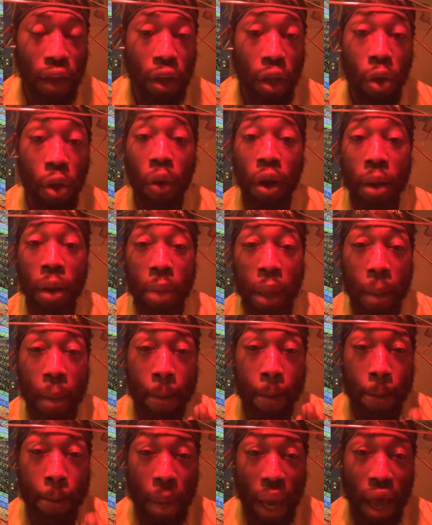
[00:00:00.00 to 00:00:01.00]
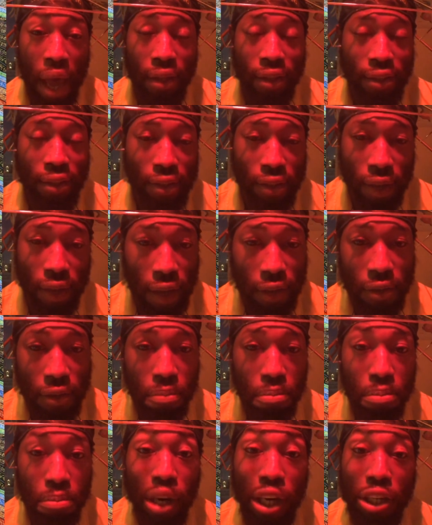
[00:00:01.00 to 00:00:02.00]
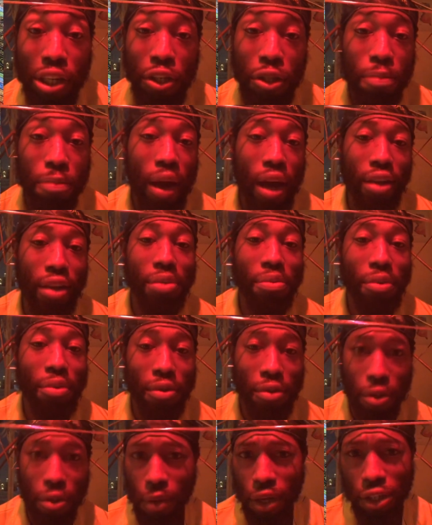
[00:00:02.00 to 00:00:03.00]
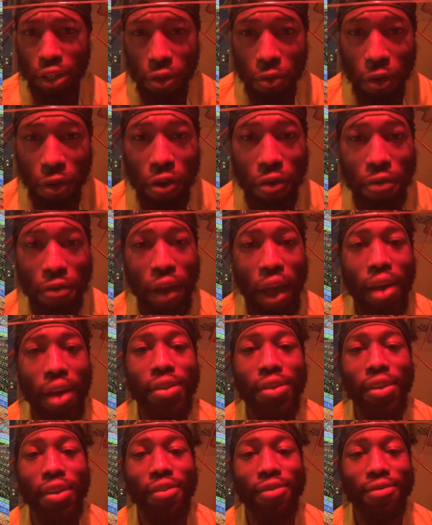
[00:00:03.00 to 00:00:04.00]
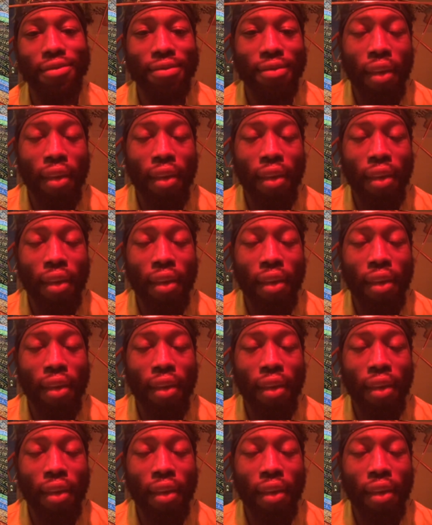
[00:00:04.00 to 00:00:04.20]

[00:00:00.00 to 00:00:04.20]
You want to be balanced as much as possible, especially when you're fasting.